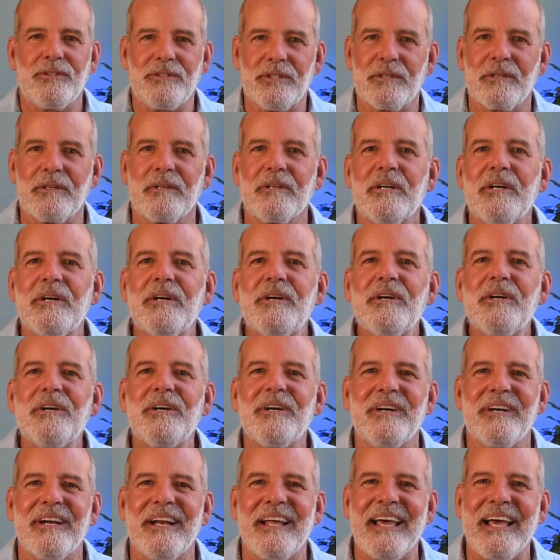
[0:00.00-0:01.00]
to
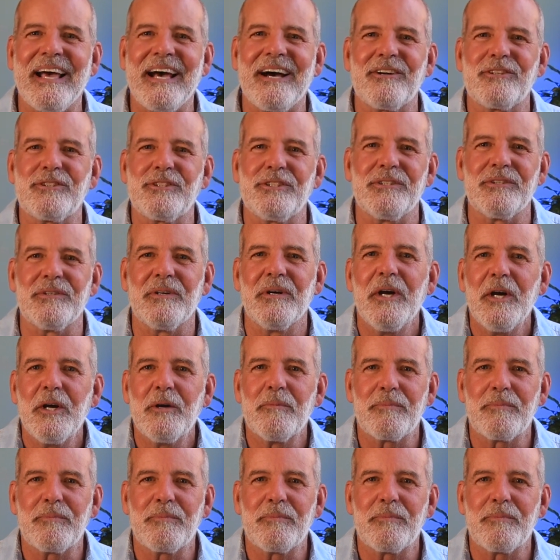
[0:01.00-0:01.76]
learn how to